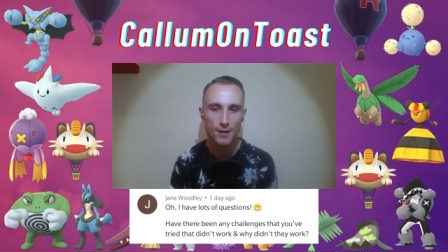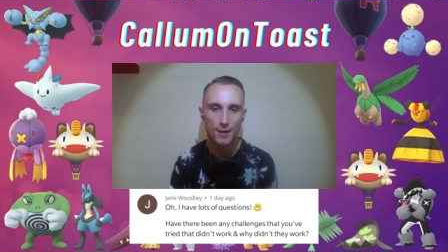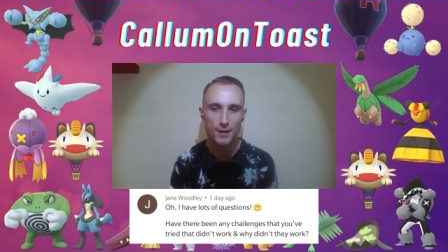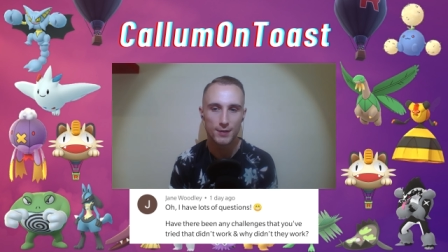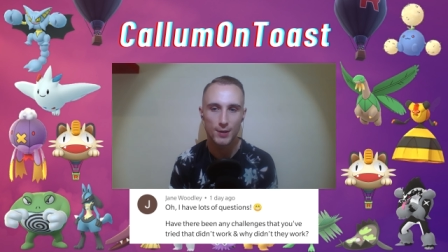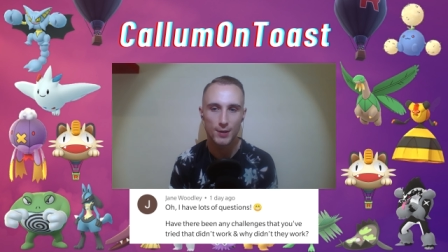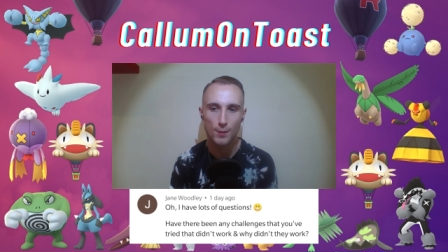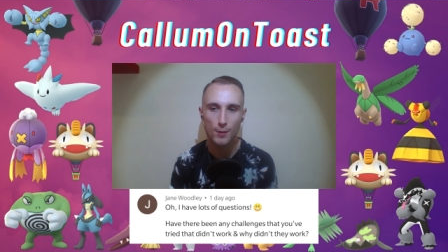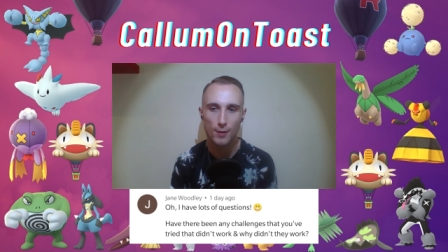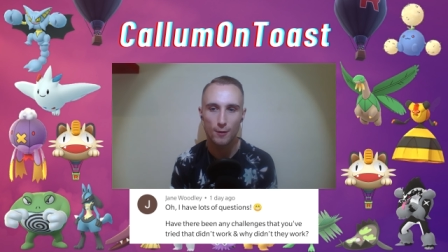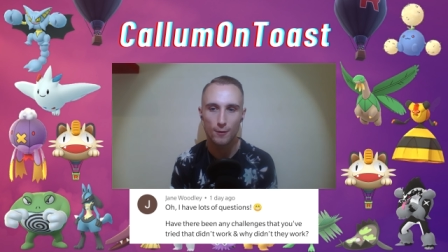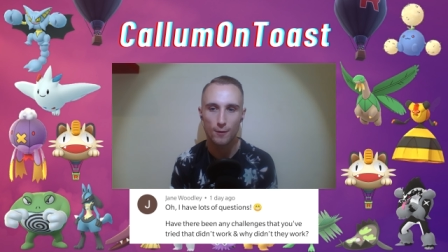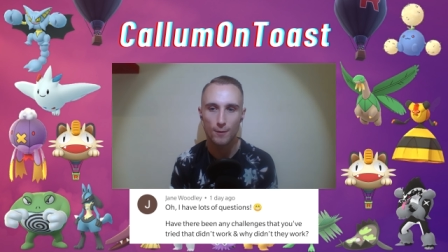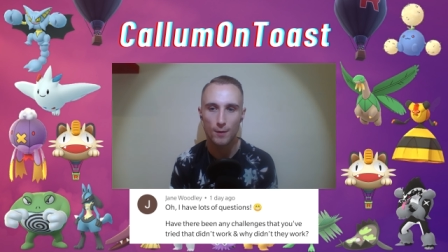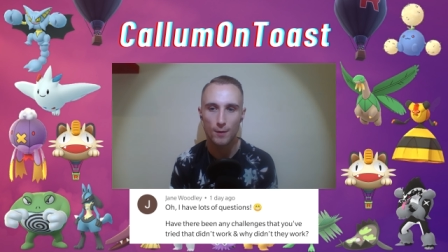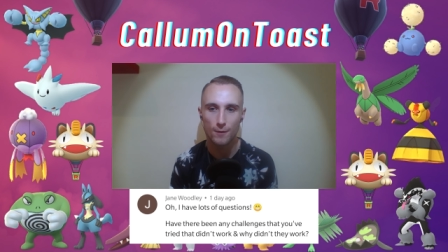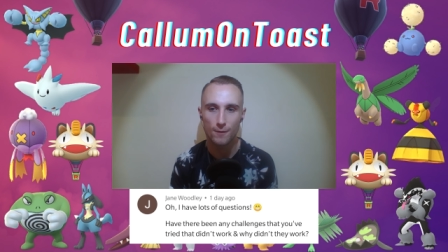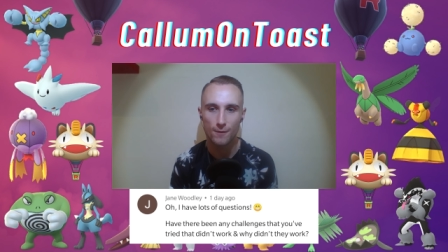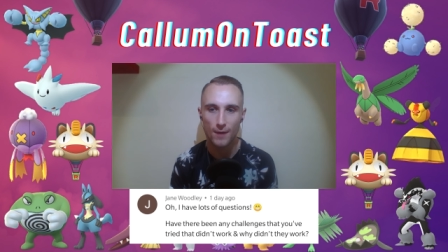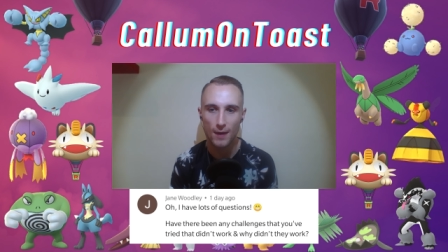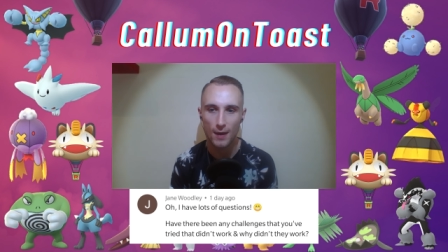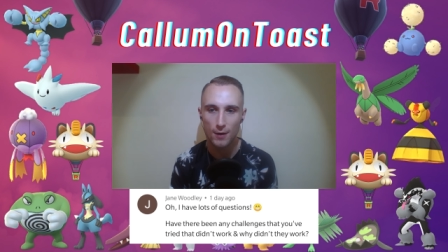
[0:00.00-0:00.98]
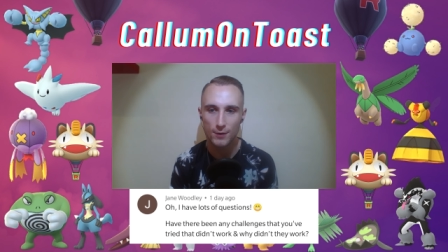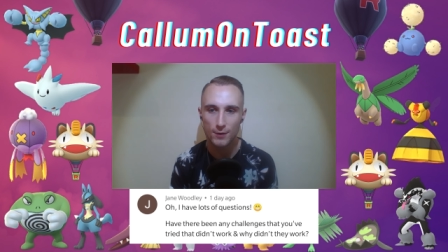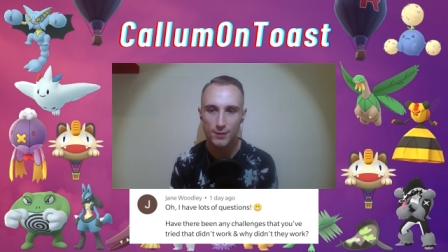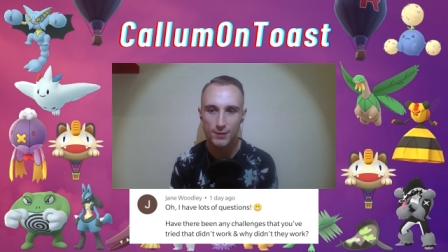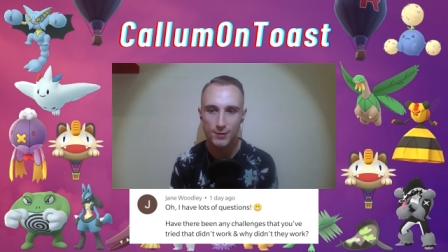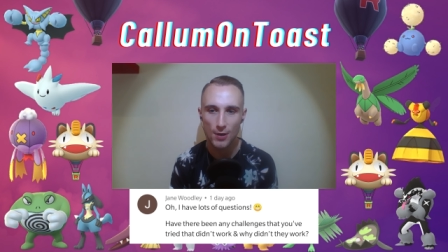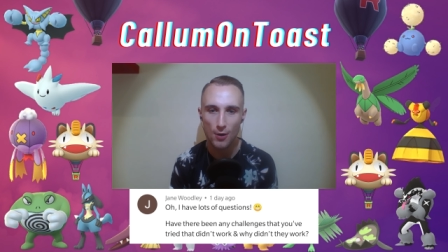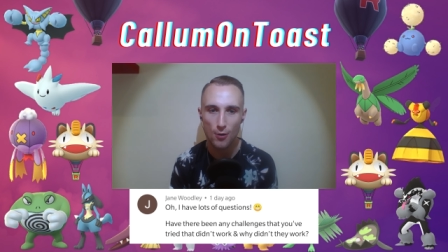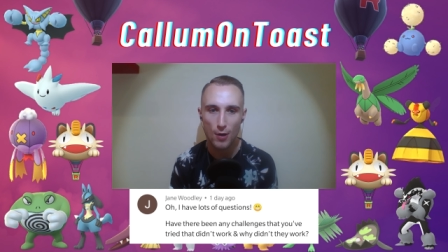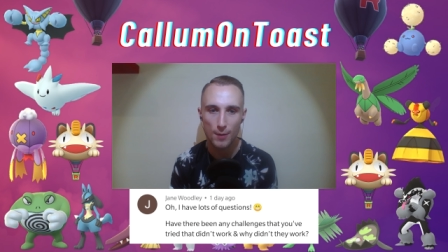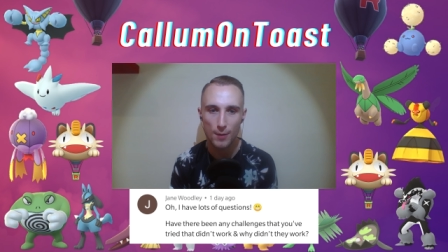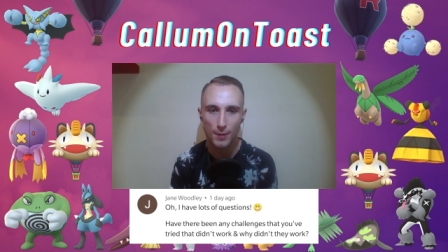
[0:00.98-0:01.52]
Some of them have failed
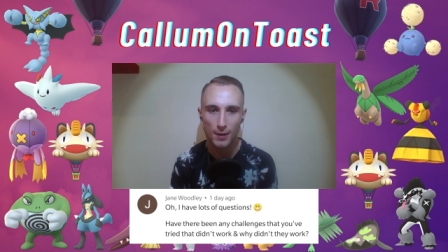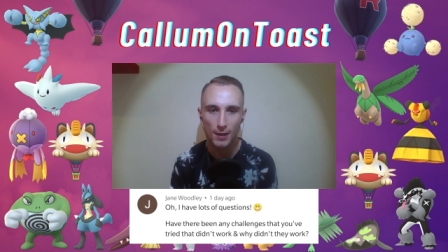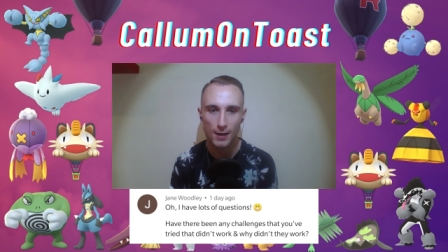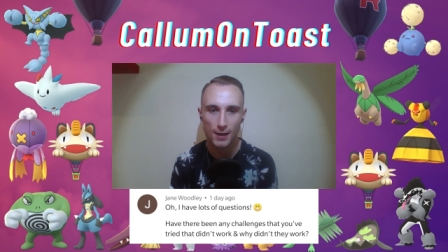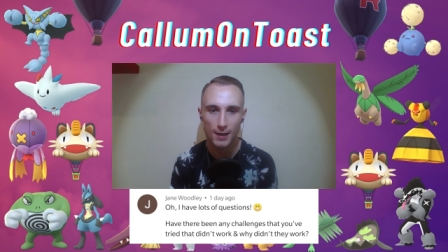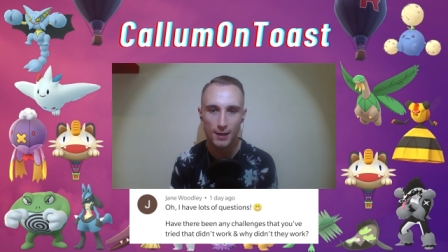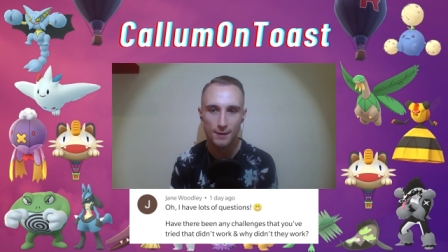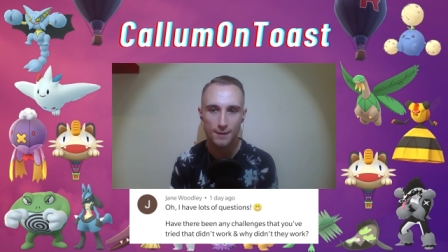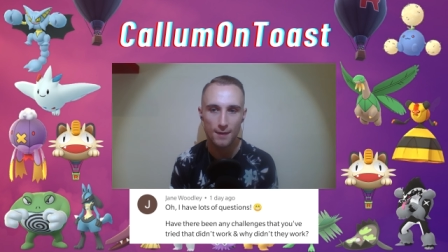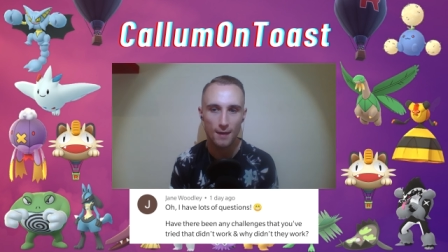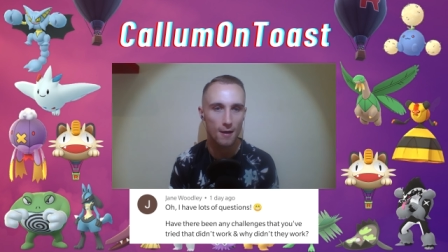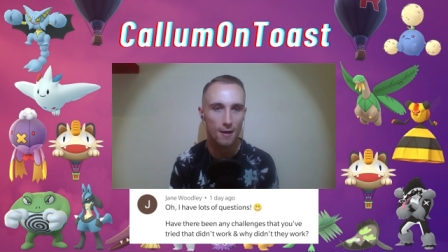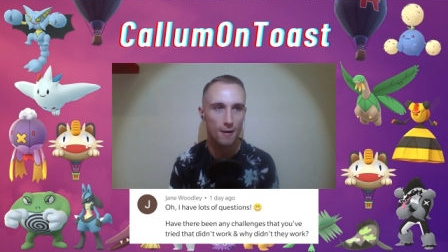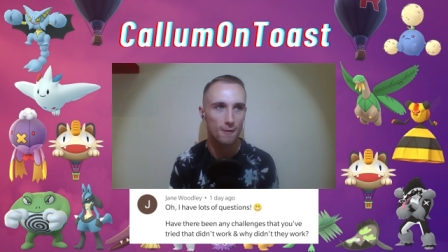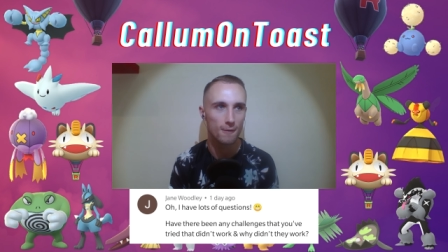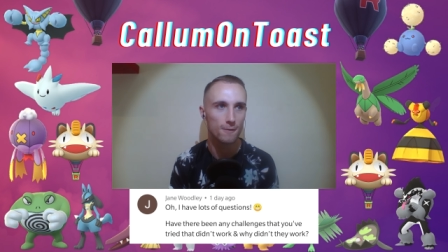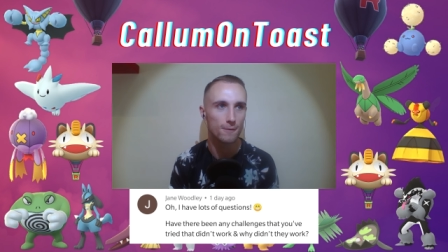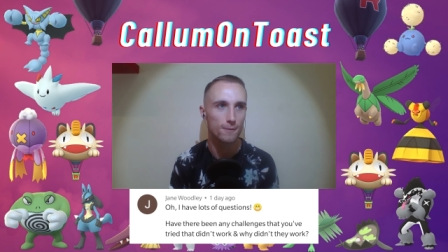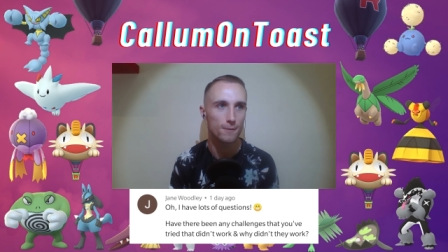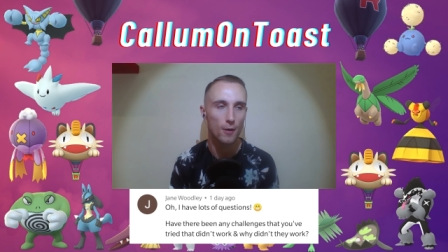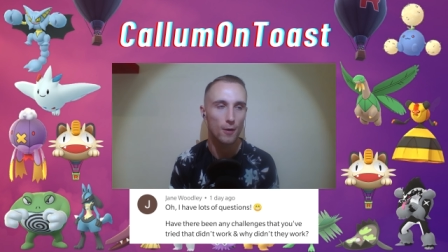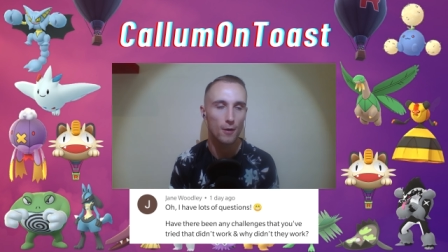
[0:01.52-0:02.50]
so epically that I've